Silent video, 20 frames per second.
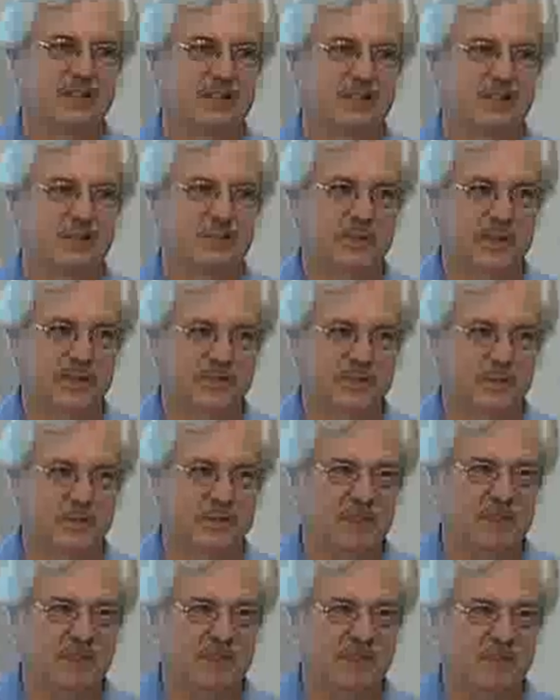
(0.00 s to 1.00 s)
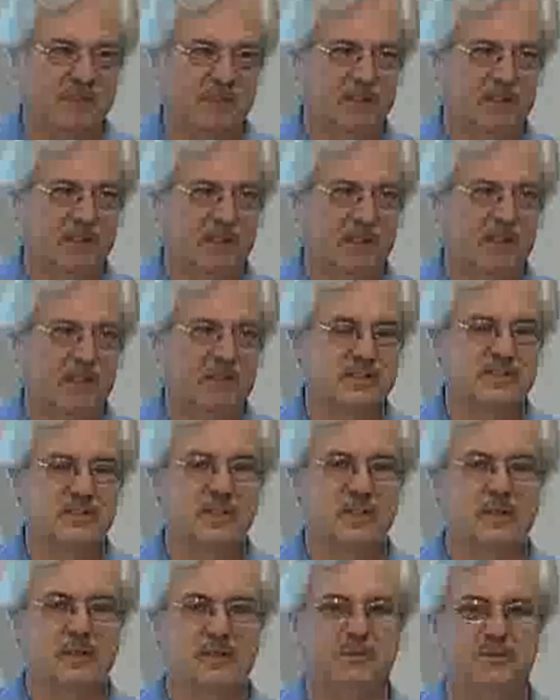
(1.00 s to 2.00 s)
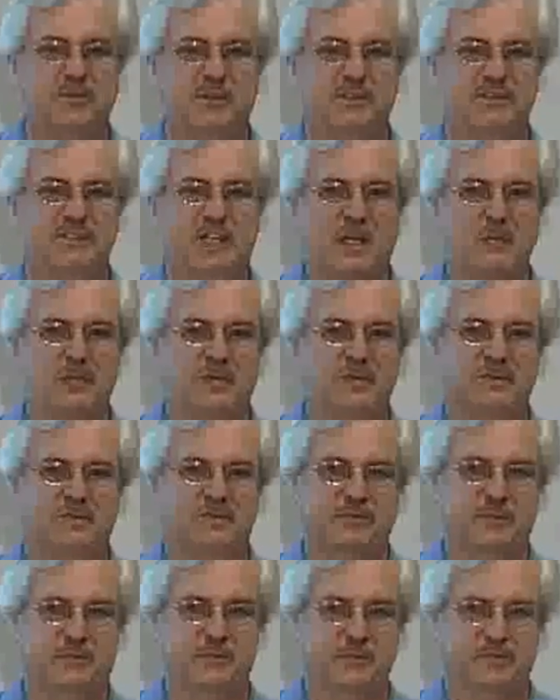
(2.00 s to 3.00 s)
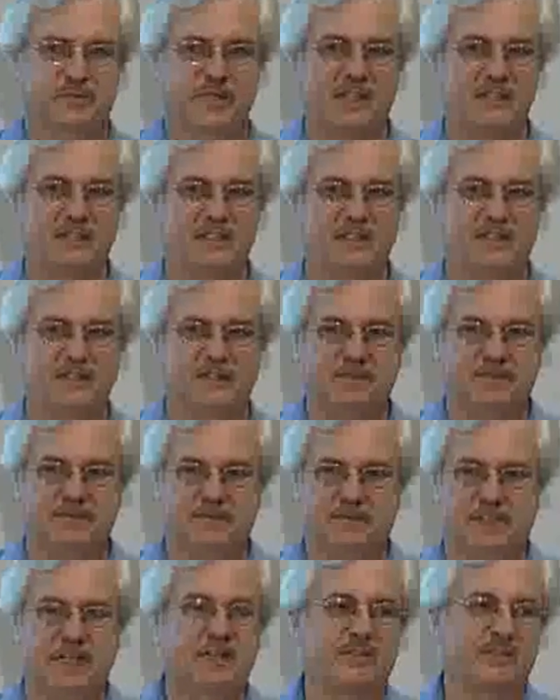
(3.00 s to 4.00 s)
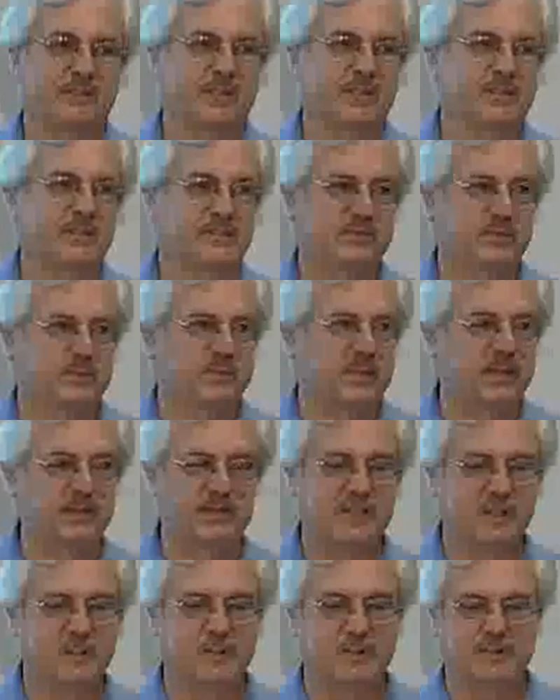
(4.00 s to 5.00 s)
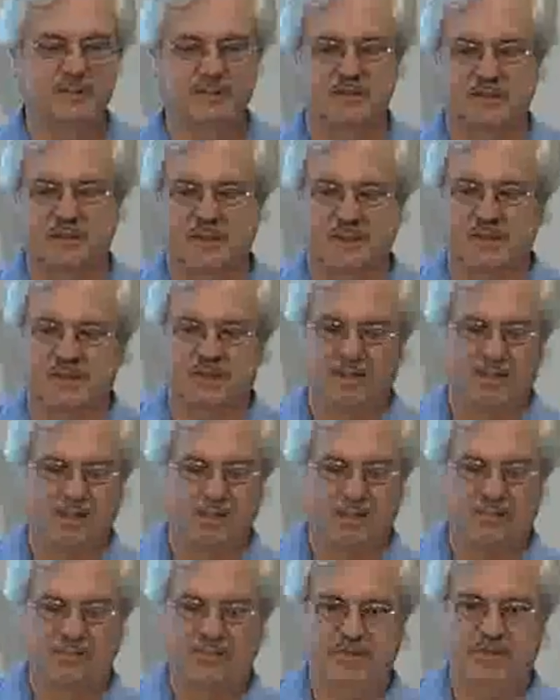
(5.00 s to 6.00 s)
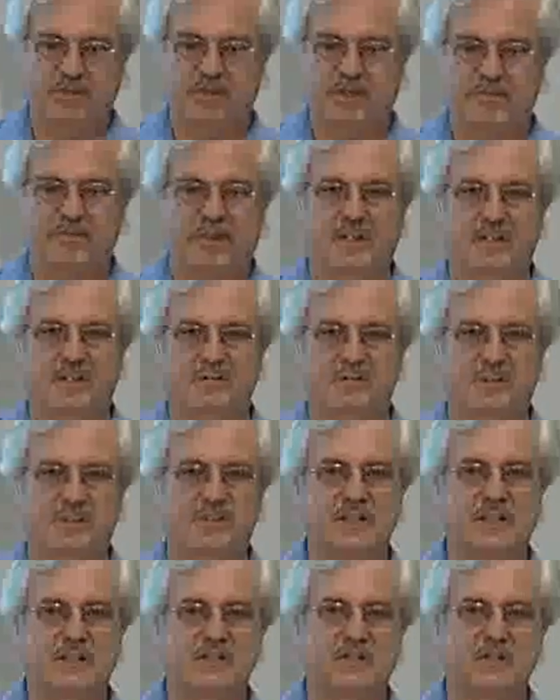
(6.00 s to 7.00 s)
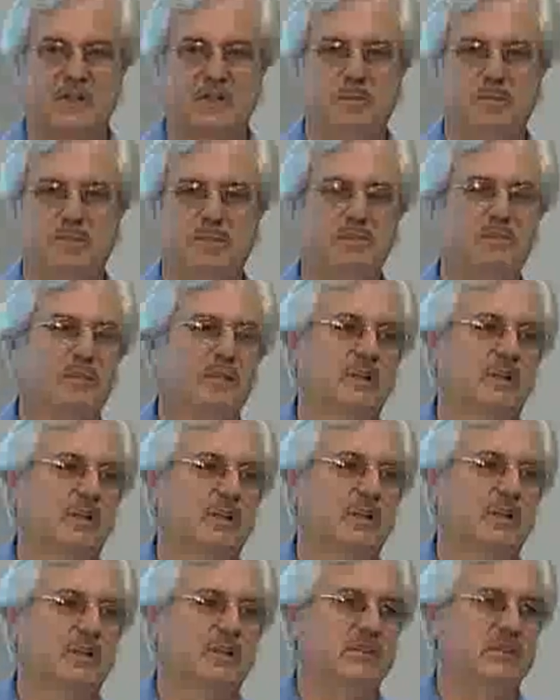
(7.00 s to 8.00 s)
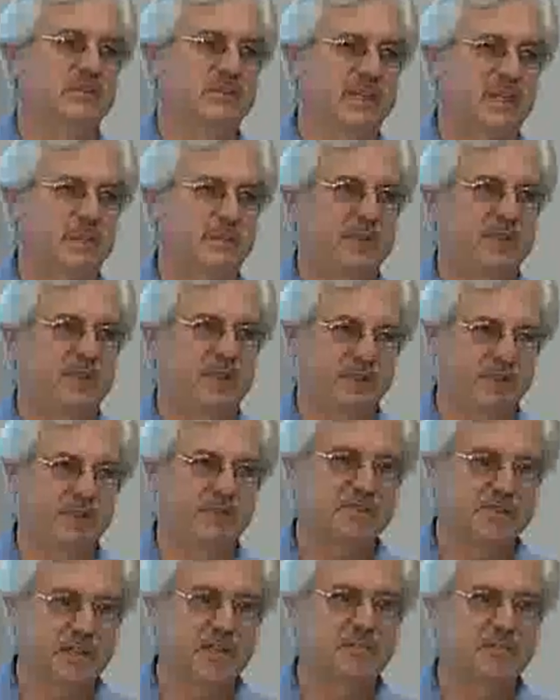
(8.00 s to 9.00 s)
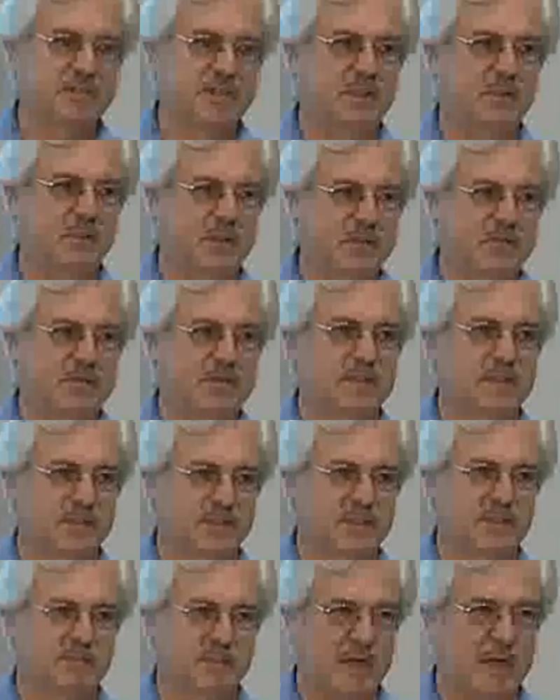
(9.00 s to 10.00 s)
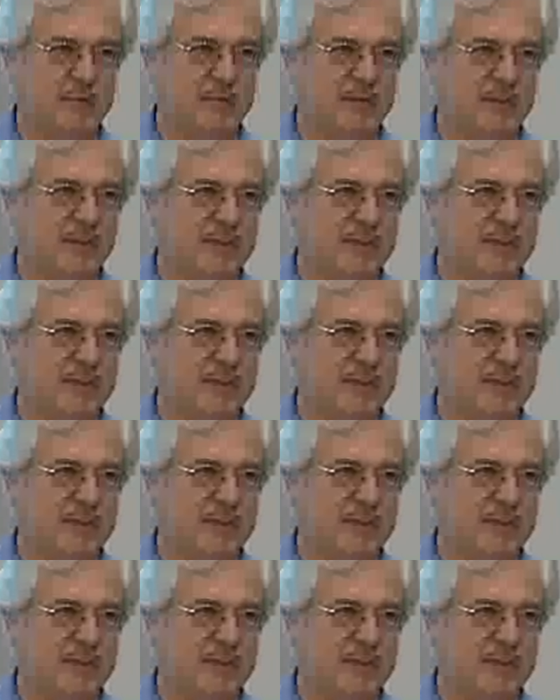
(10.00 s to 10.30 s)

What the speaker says: you have to be. So, for example, for easy calculations for round numbers, if you have a 100-foot tall turbine, you've got to be 110 feet away from the nearest property